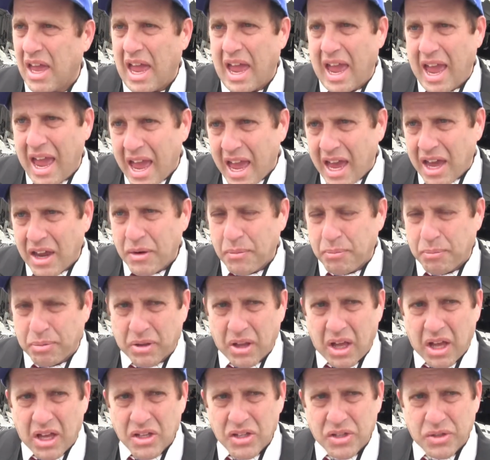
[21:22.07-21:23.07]
And
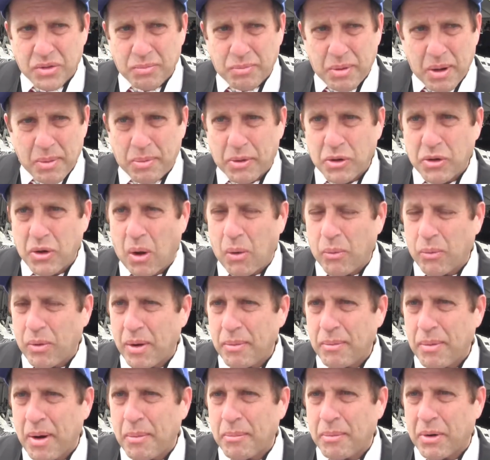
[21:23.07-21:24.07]
plus, people don't
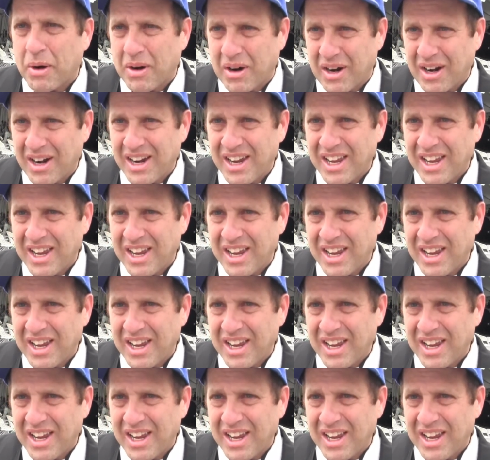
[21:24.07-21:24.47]
remember